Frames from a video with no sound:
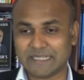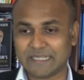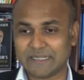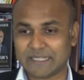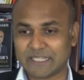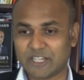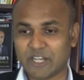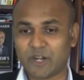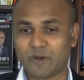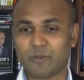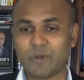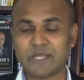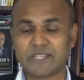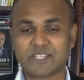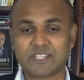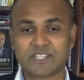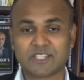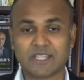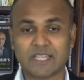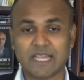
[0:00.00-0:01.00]

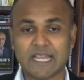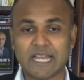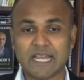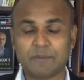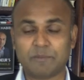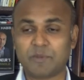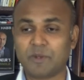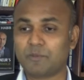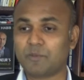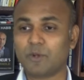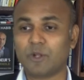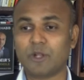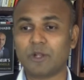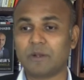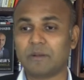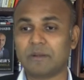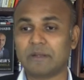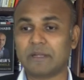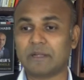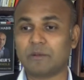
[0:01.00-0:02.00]
garbage, and
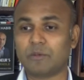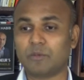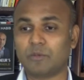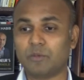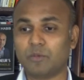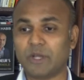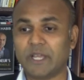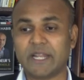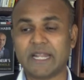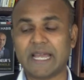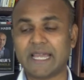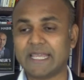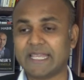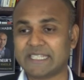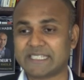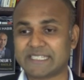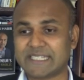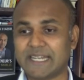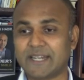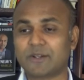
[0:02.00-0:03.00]
people, when I
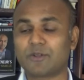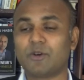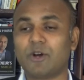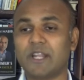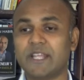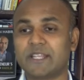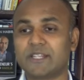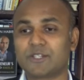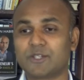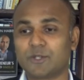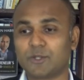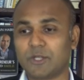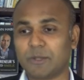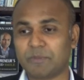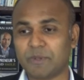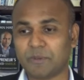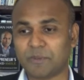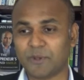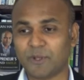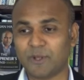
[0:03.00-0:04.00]
started calling to the
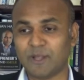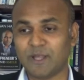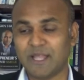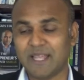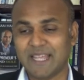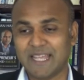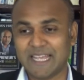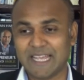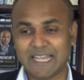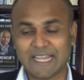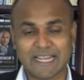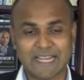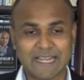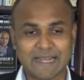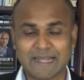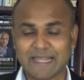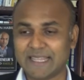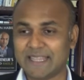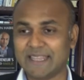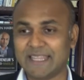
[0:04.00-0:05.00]
people,
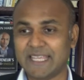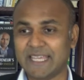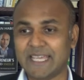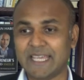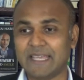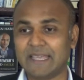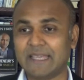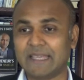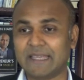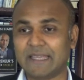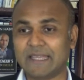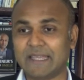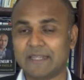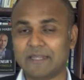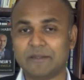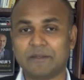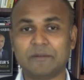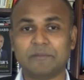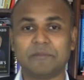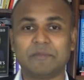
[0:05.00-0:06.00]
they
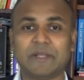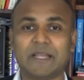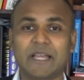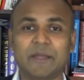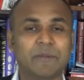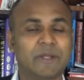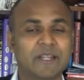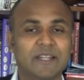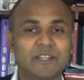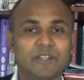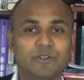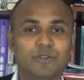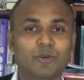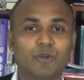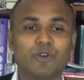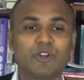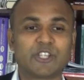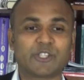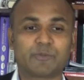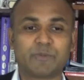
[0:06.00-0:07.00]
don't
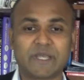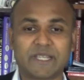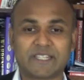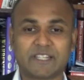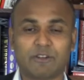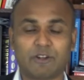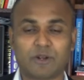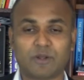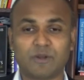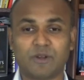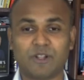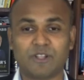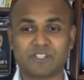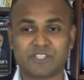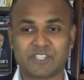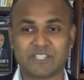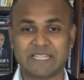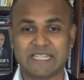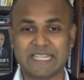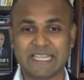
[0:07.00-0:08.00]
respect our
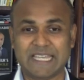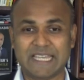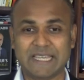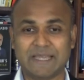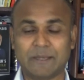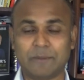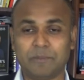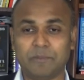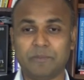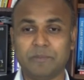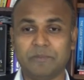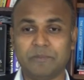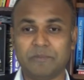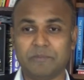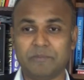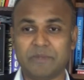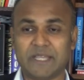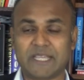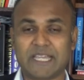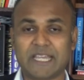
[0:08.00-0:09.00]
calls. They
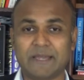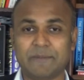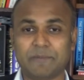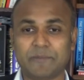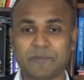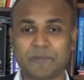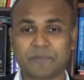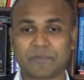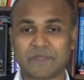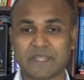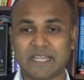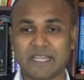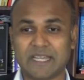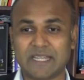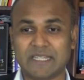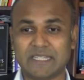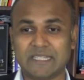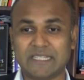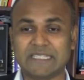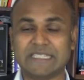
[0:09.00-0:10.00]
became
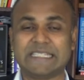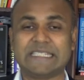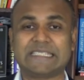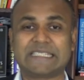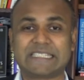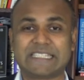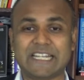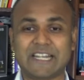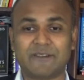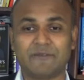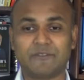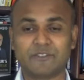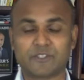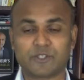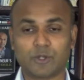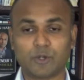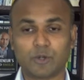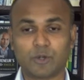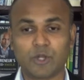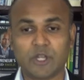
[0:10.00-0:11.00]
disturbed,
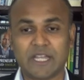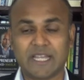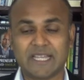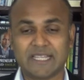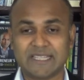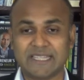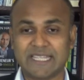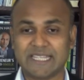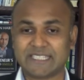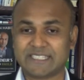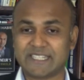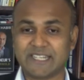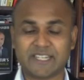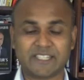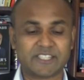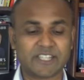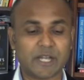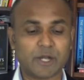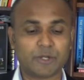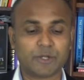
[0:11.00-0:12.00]
so they started
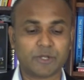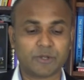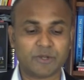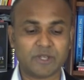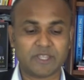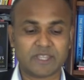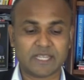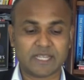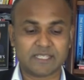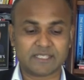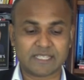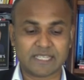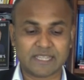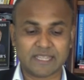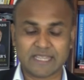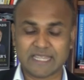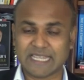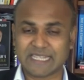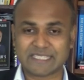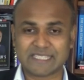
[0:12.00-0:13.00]
shouting with us,
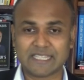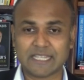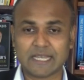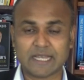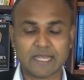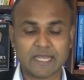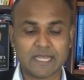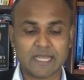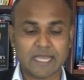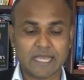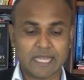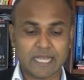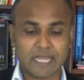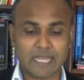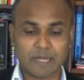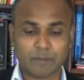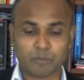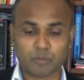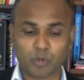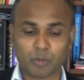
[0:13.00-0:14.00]
and that's the
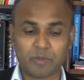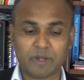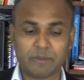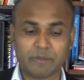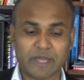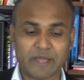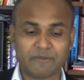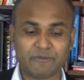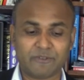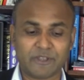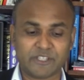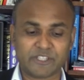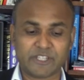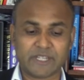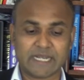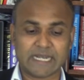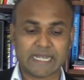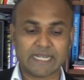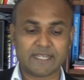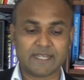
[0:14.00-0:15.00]
problem I'm
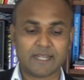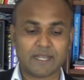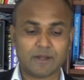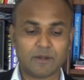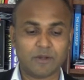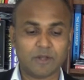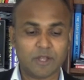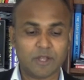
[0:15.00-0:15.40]
facing right now.